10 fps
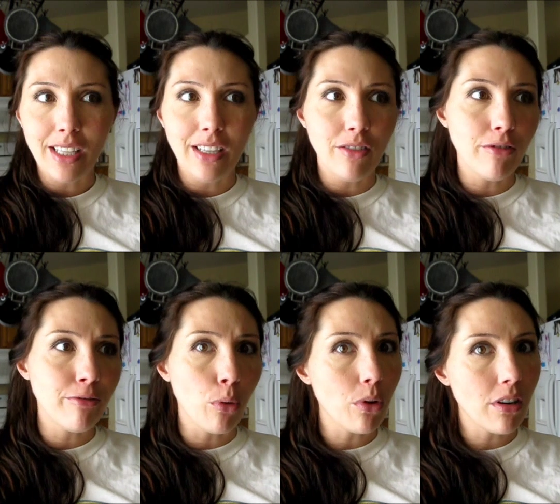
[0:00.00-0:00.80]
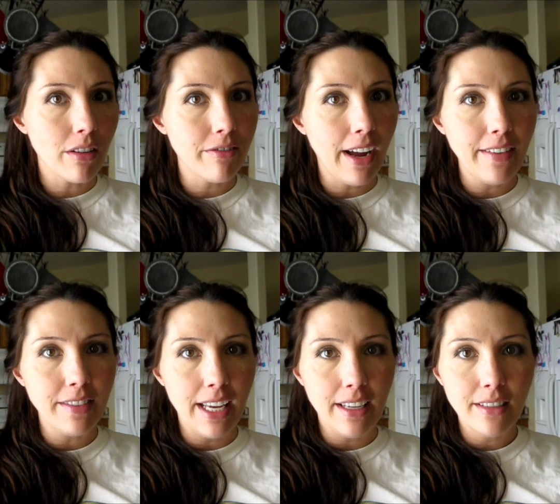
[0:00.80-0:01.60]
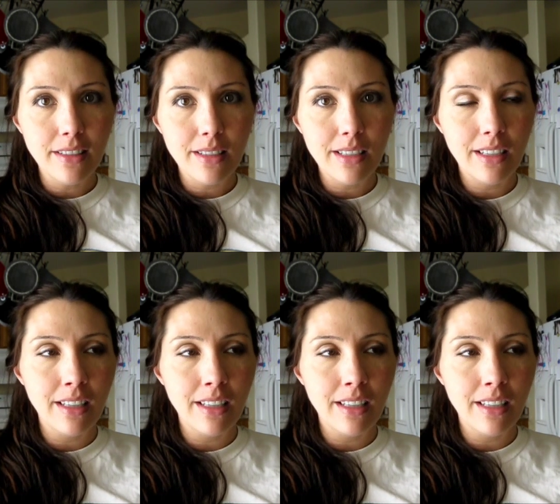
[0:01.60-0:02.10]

in 4 or 5 days.